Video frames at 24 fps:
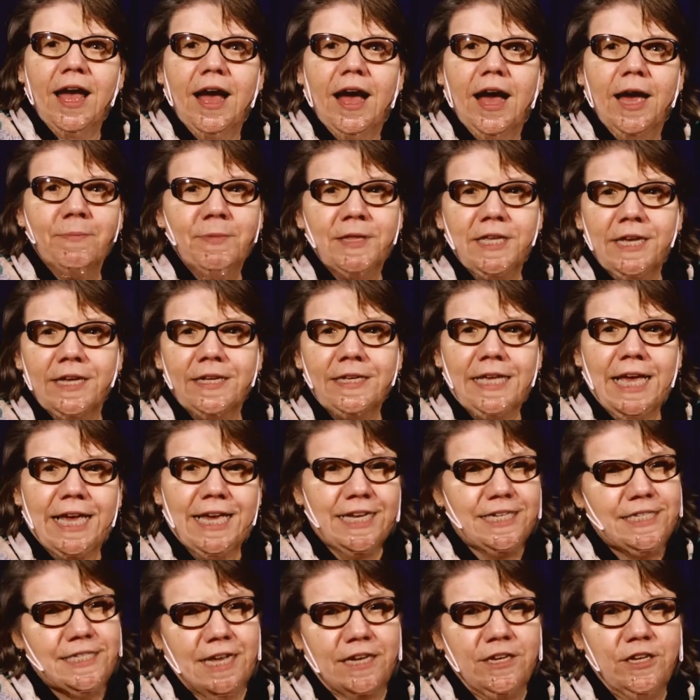I'm the
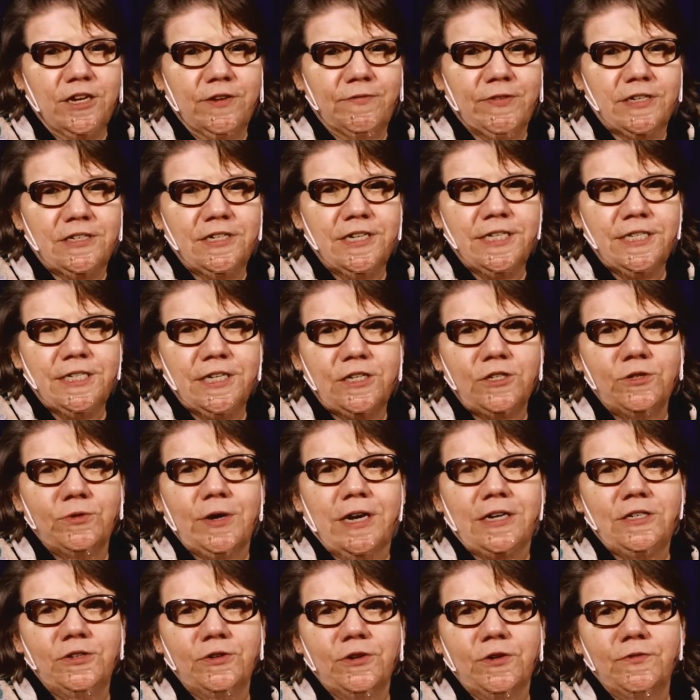Executive Artistic
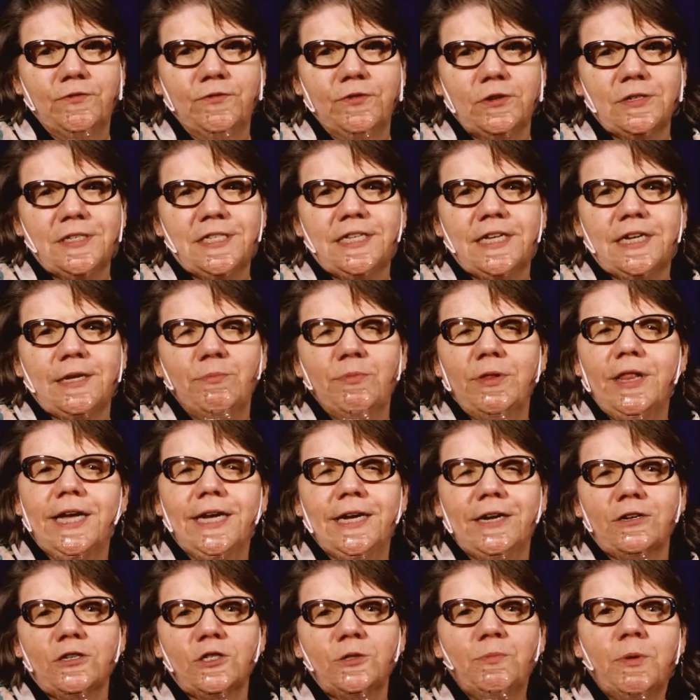Director of First City
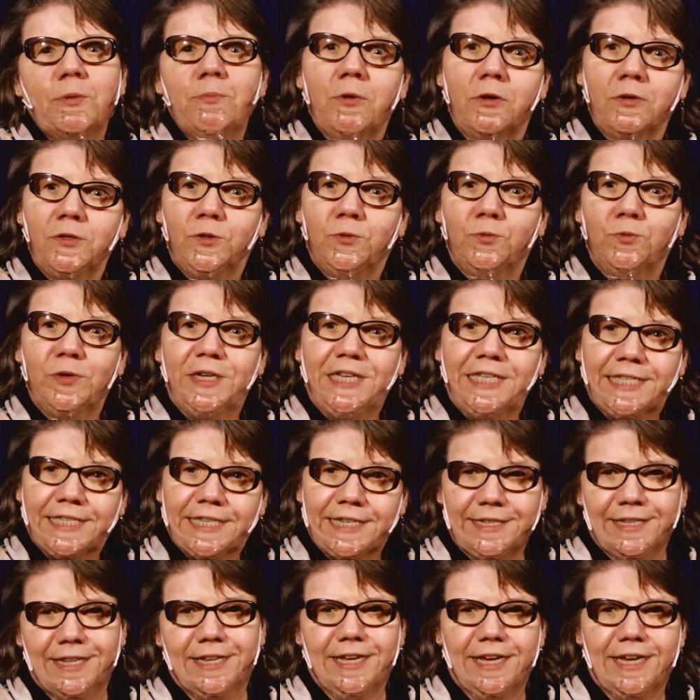Players, but most
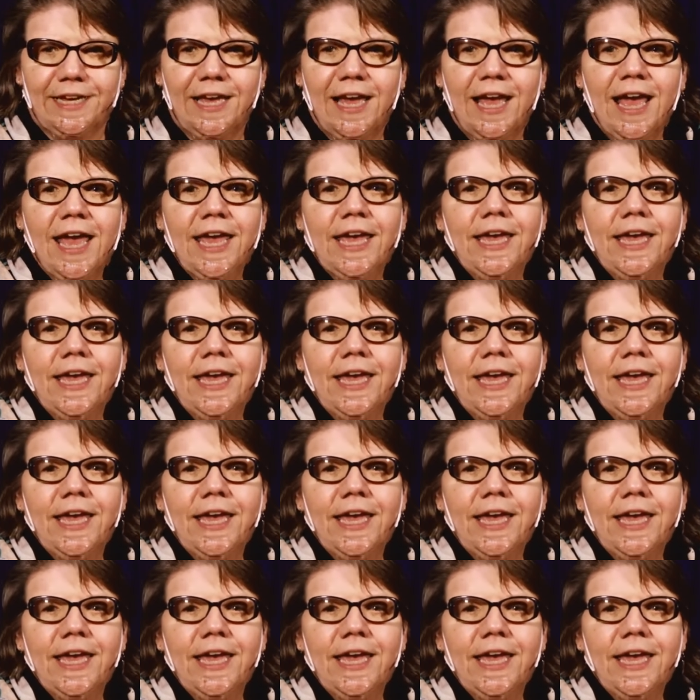recently,